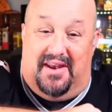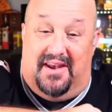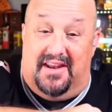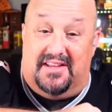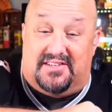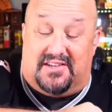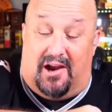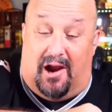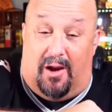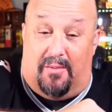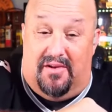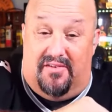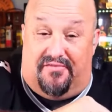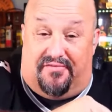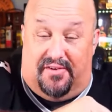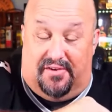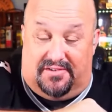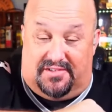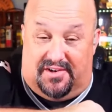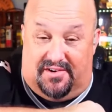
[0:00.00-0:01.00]
it is carbon
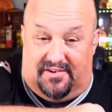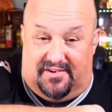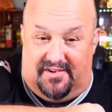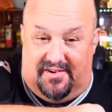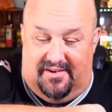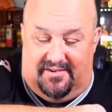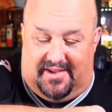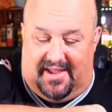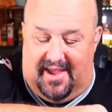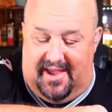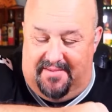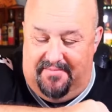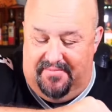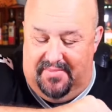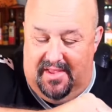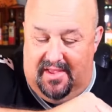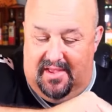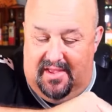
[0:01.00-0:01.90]
filtered, okay?